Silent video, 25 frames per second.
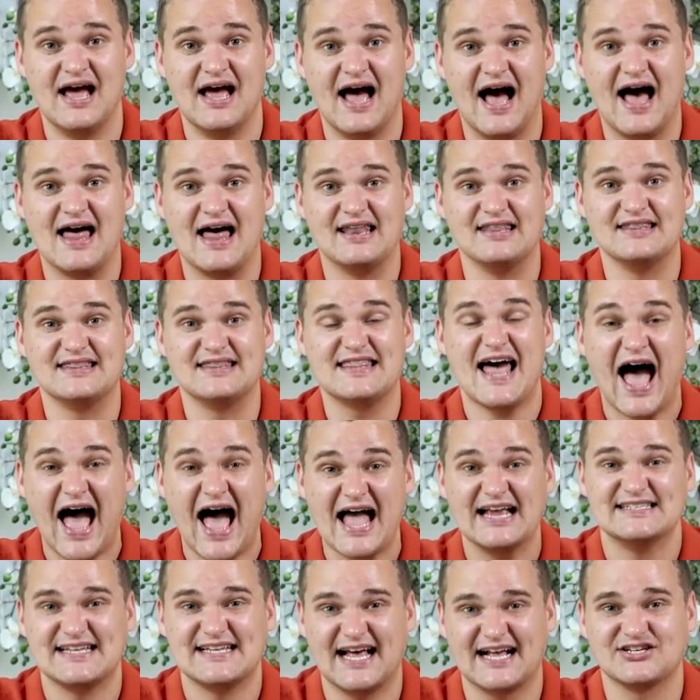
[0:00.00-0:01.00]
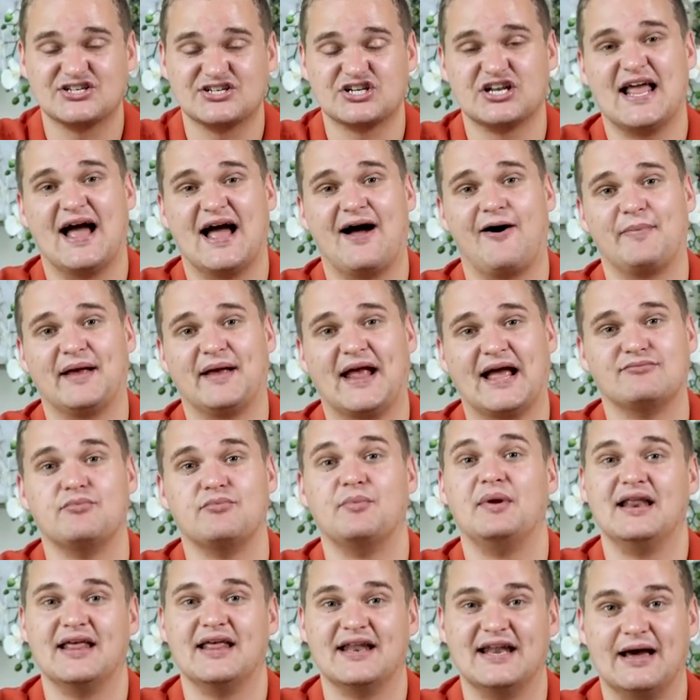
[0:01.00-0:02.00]
And that is actually how I became a
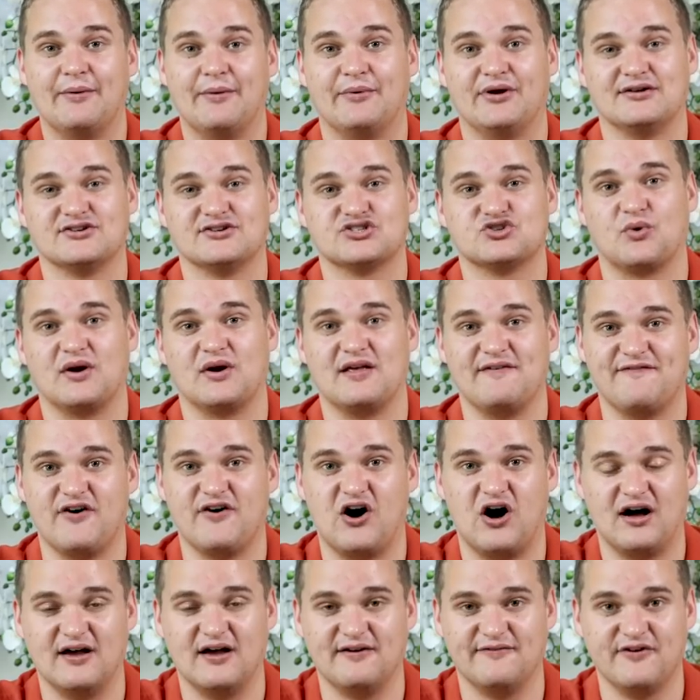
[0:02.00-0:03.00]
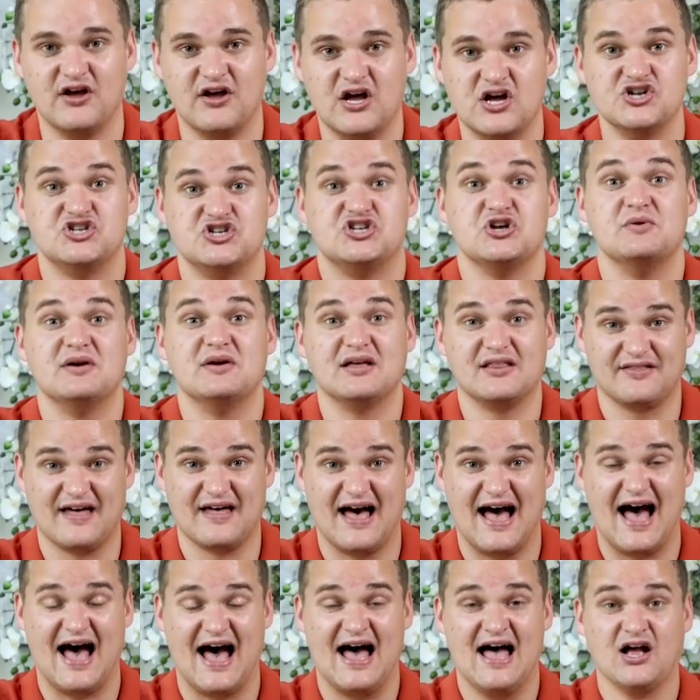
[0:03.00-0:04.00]
millionaire when I was 25, doing
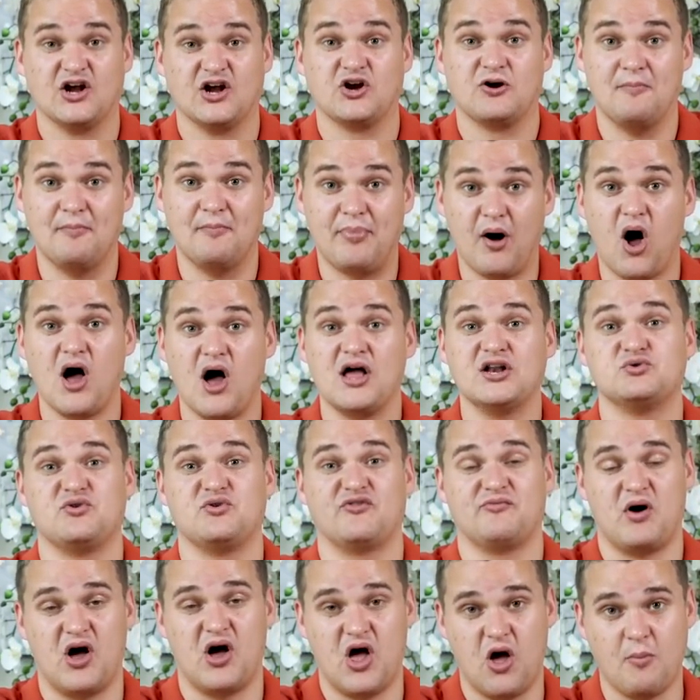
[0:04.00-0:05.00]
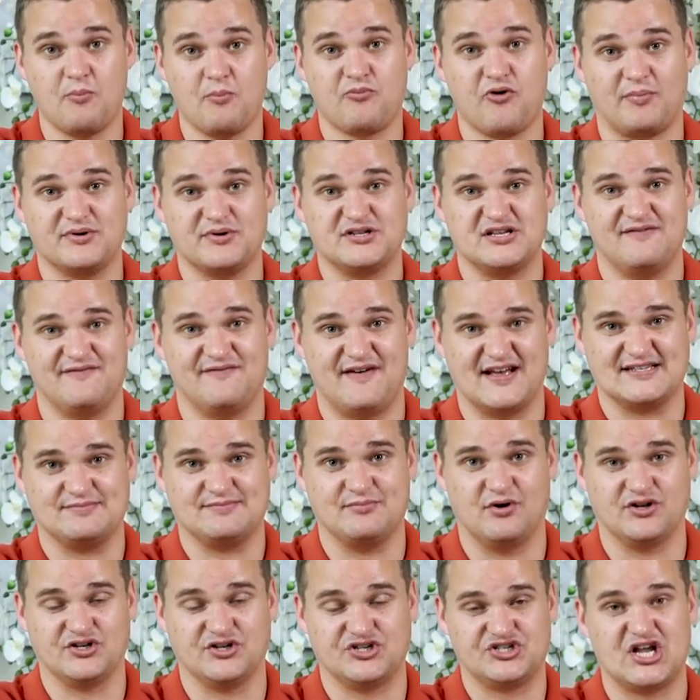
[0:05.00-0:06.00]
that combined with my own property
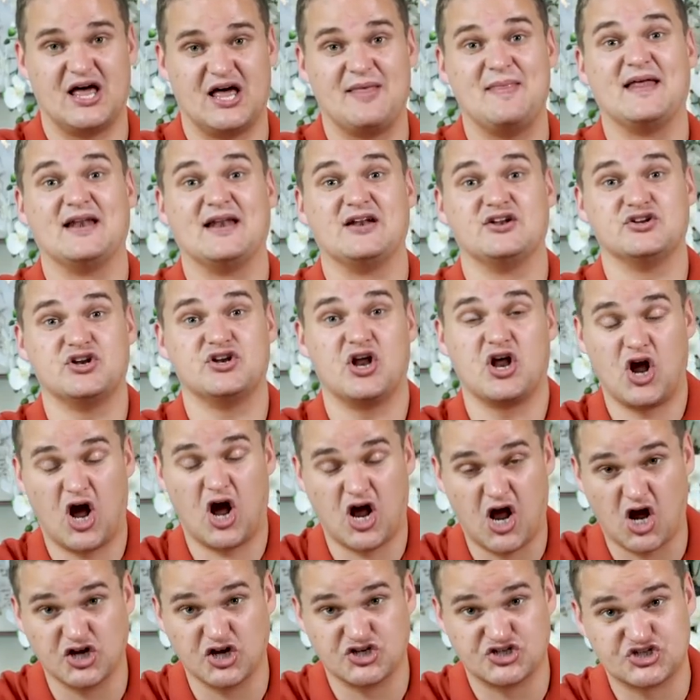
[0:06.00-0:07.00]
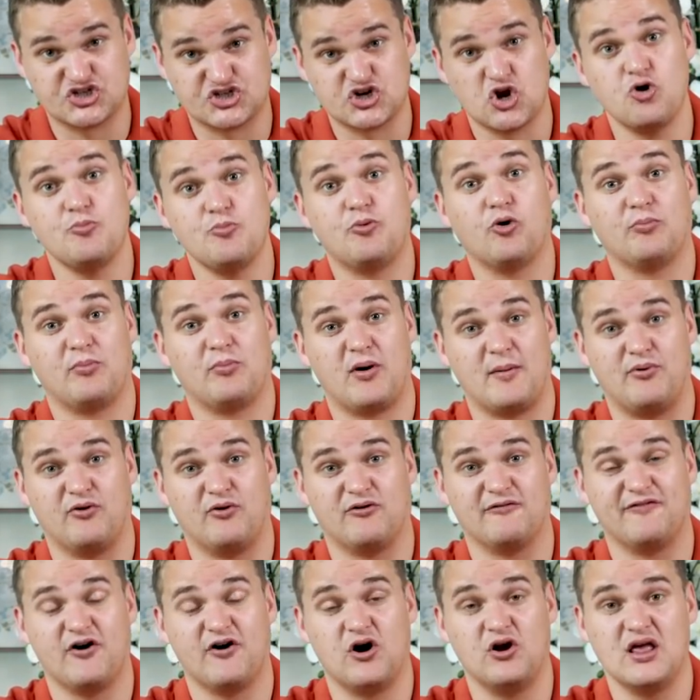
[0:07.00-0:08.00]
investments. And then I snowballed my
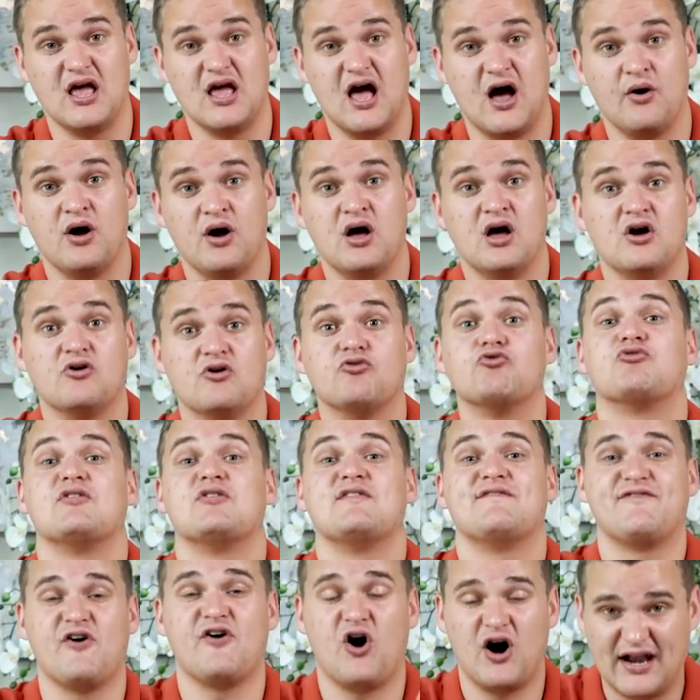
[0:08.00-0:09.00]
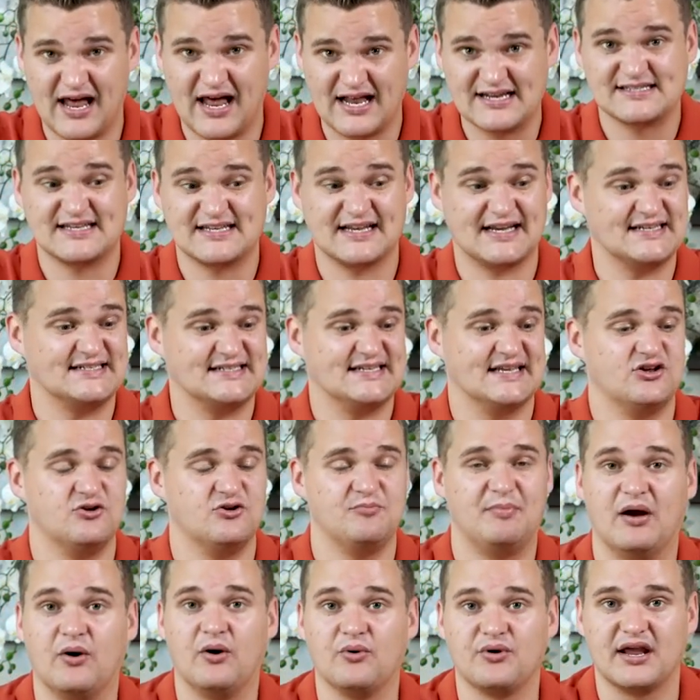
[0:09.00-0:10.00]
portfolio, refinanced and
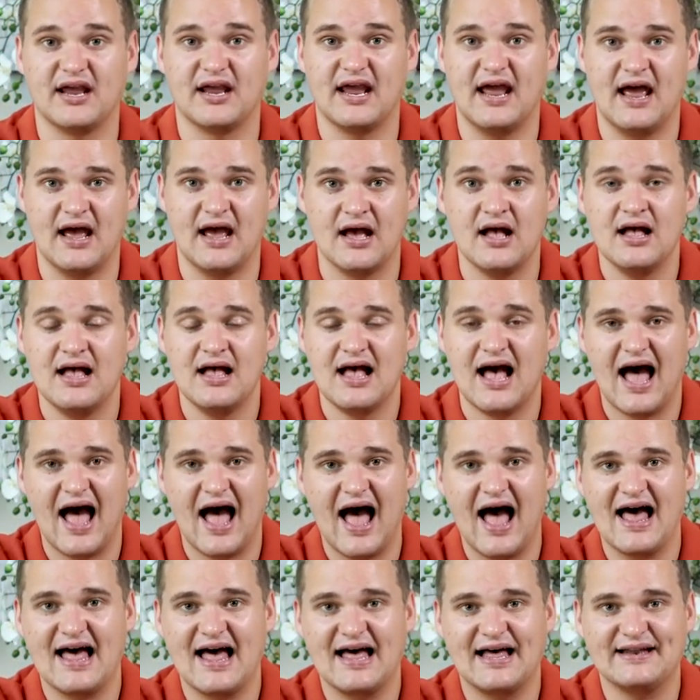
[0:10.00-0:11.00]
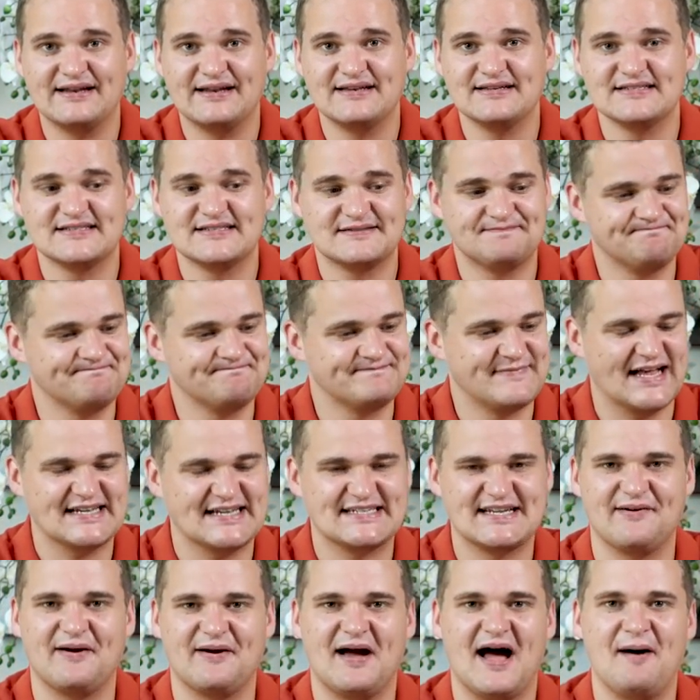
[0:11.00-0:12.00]
continued building it. And
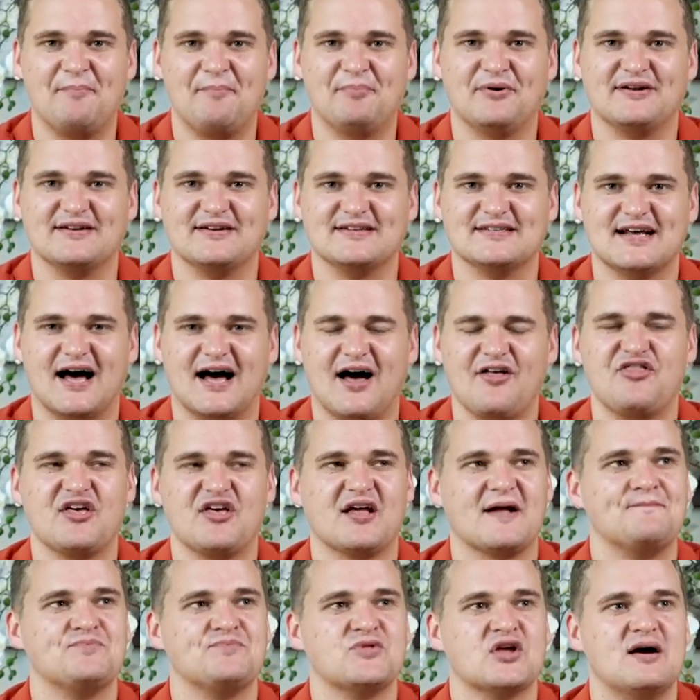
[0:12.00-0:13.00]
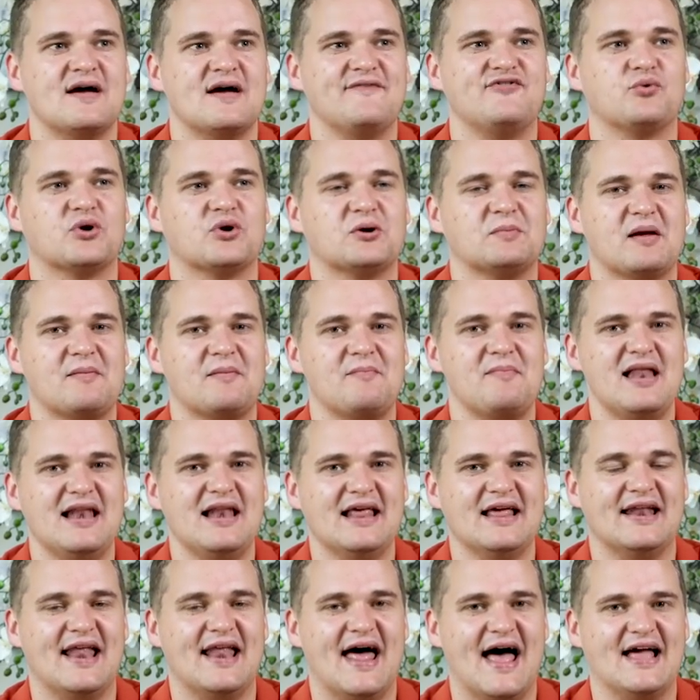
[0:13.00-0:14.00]
that's how it happened. I think if you want to be a
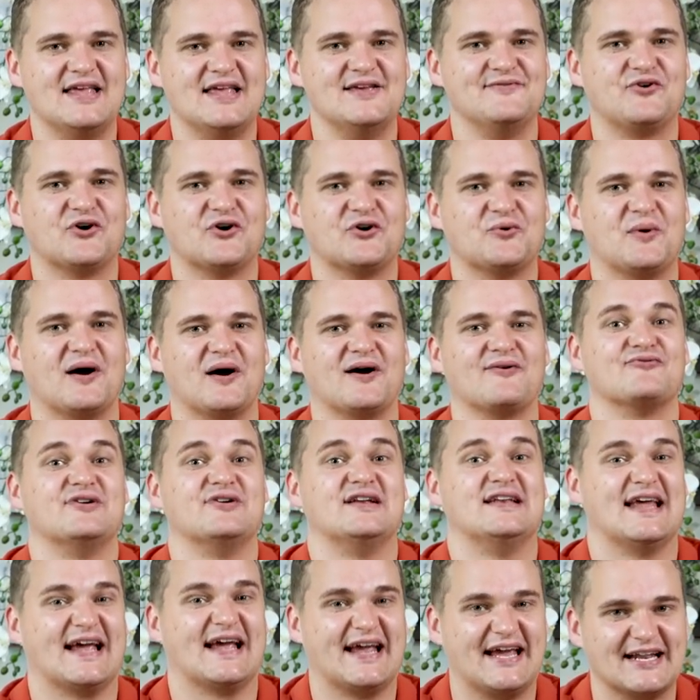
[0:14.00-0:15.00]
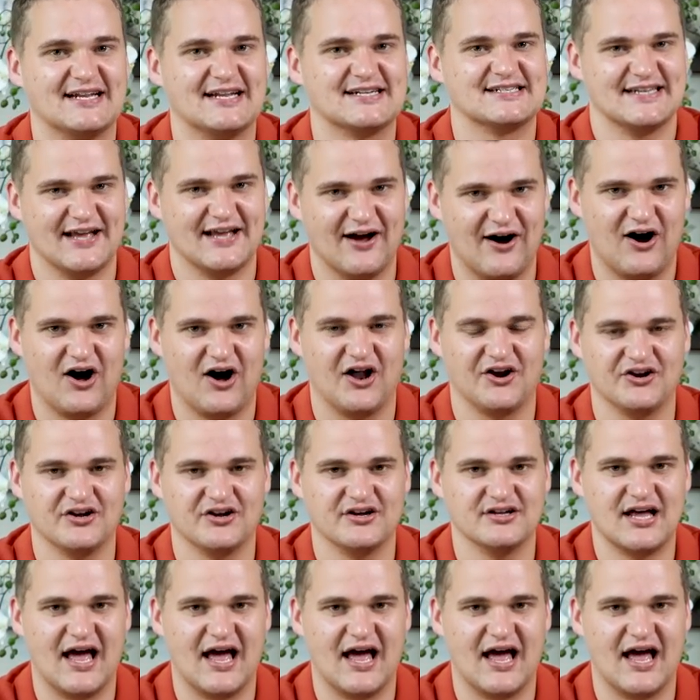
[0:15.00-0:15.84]
millionaire, you've got to work ridiculously hard.